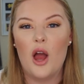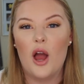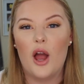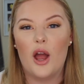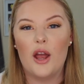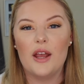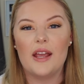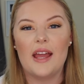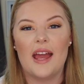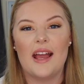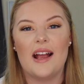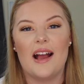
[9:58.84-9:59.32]

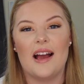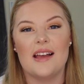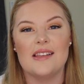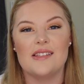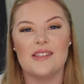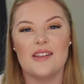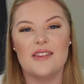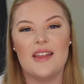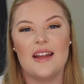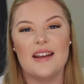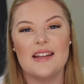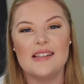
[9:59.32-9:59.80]
Okay guys,
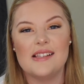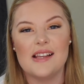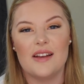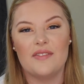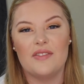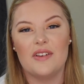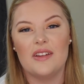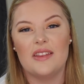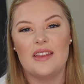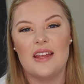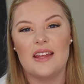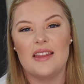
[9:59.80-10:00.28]
so that is
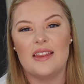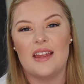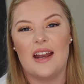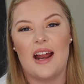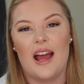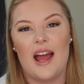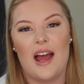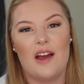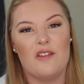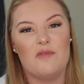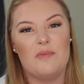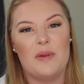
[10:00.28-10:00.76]
everything that I
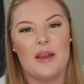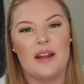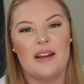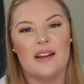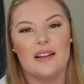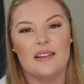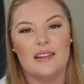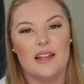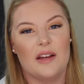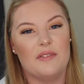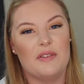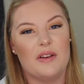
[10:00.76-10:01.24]
have been
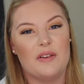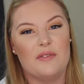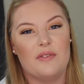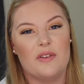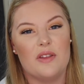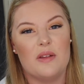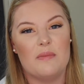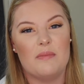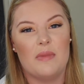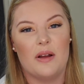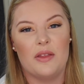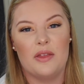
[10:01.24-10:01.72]
loving for
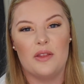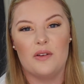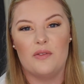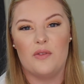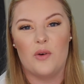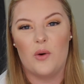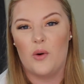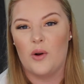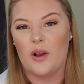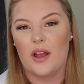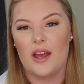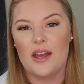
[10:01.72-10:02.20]
the month of
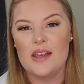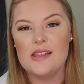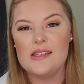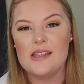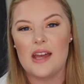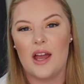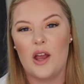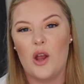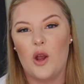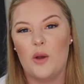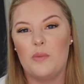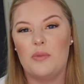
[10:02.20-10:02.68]
August.
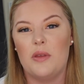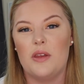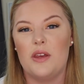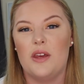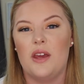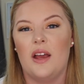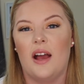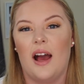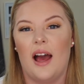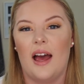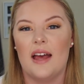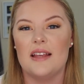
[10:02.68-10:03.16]
I hope that
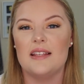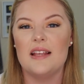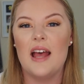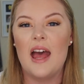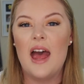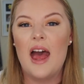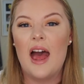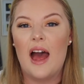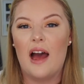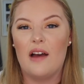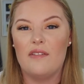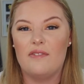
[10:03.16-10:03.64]
you guys
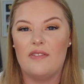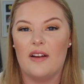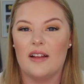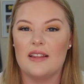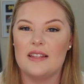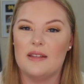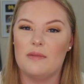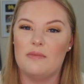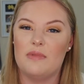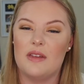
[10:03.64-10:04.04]
have found some